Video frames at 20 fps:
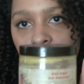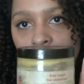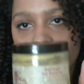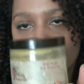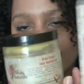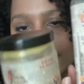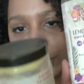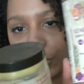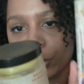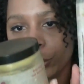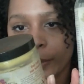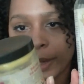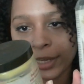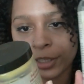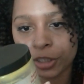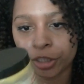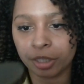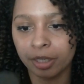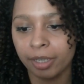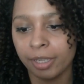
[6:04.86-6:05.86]

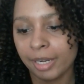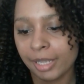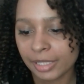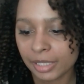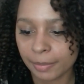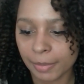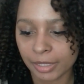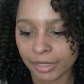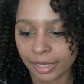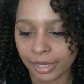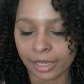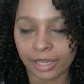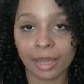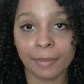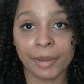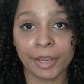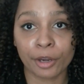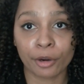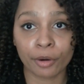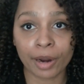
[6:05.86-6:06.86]
situation. It smells like
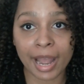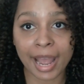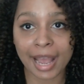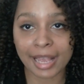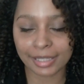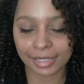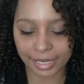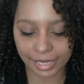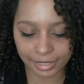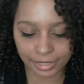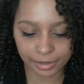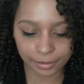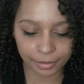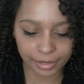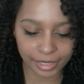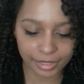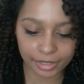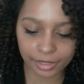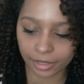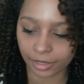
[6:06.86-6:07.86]
lemongrass.
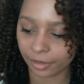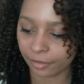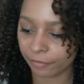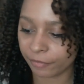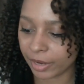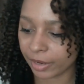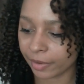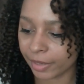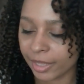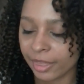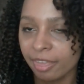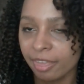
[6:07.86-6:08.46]
It's a very